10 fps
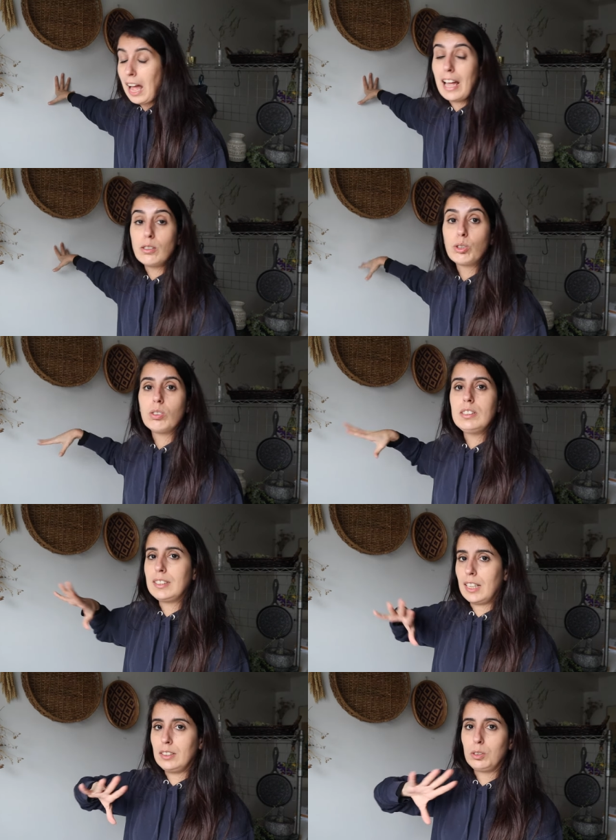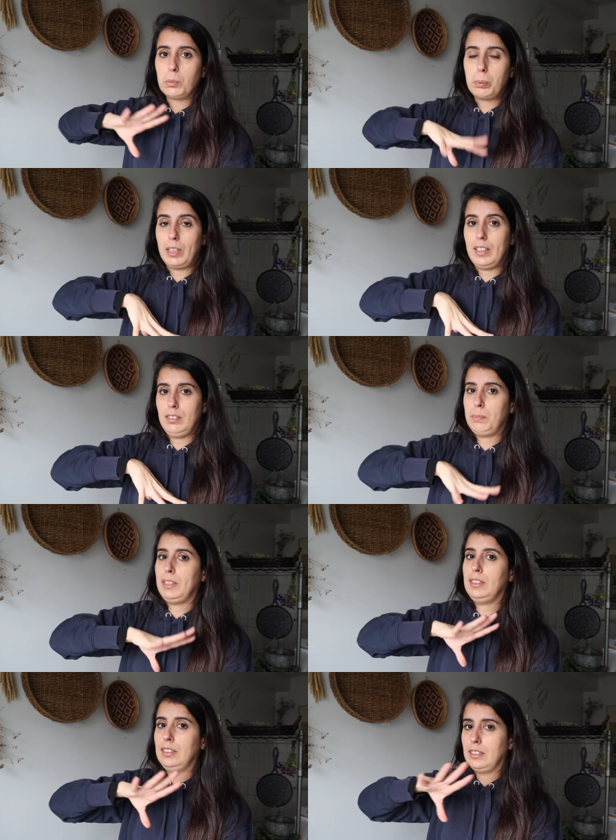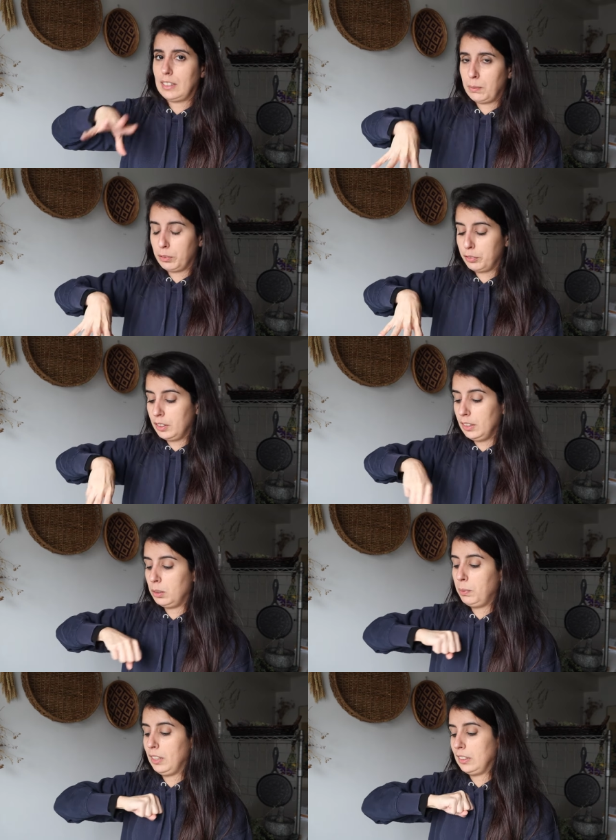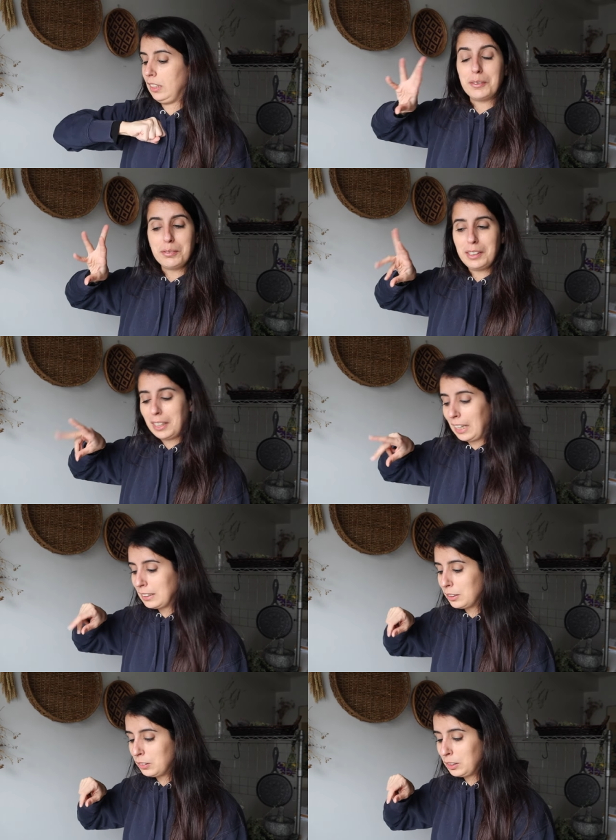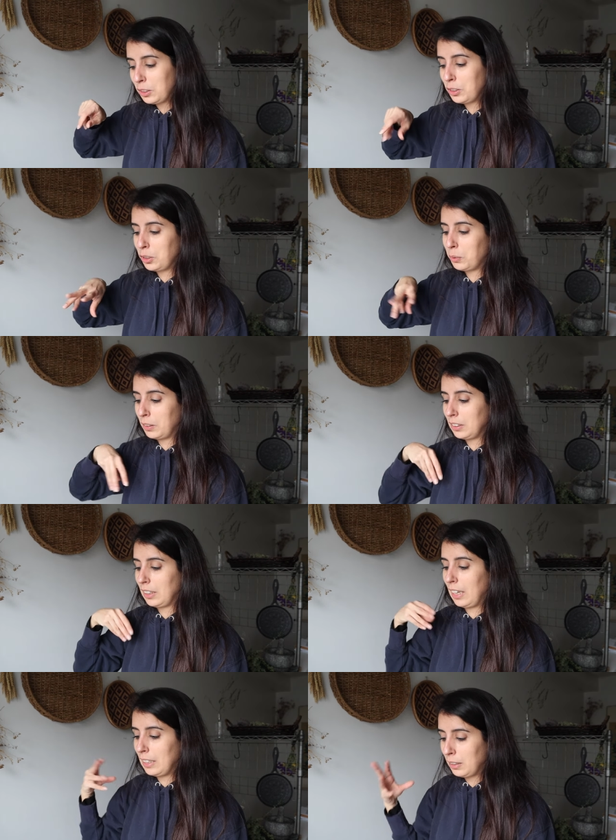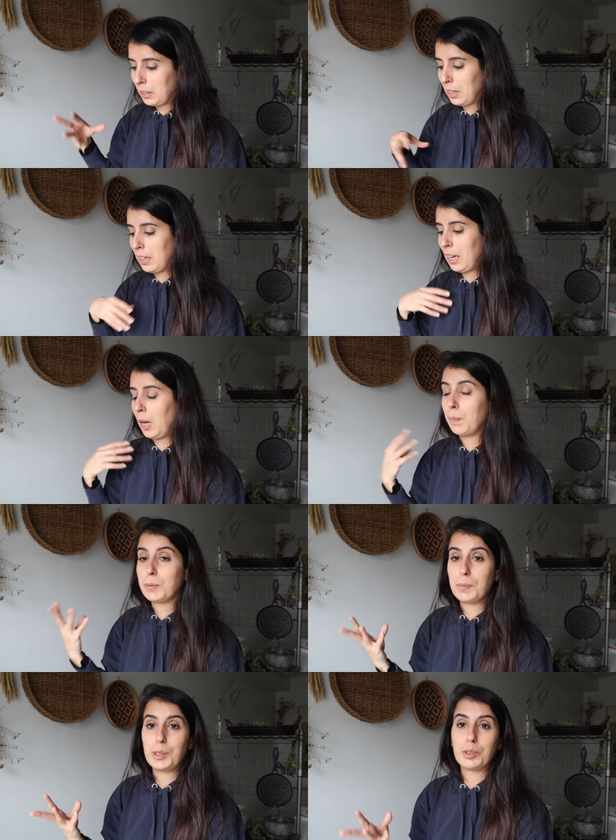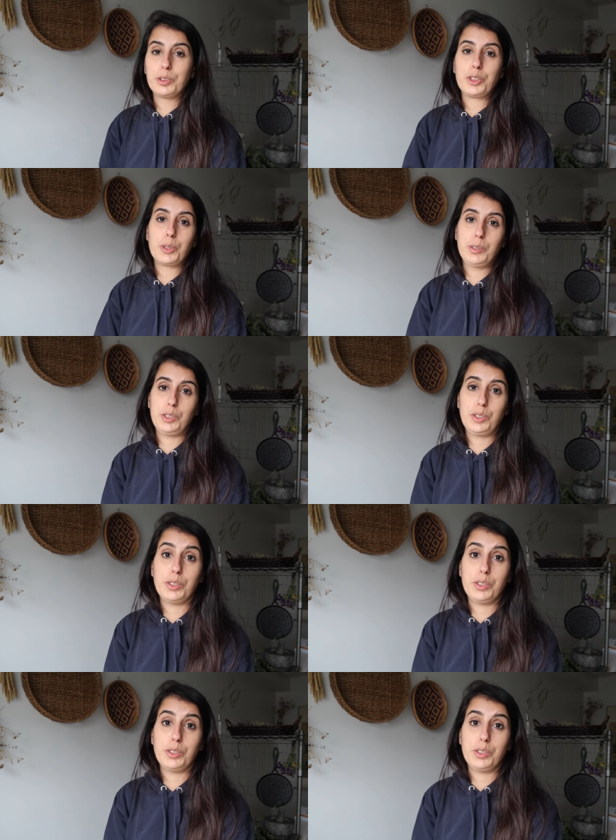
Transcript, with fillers: I usually tend to plan by this time of the year because I don't really like the winter, so what kind of helps me go through is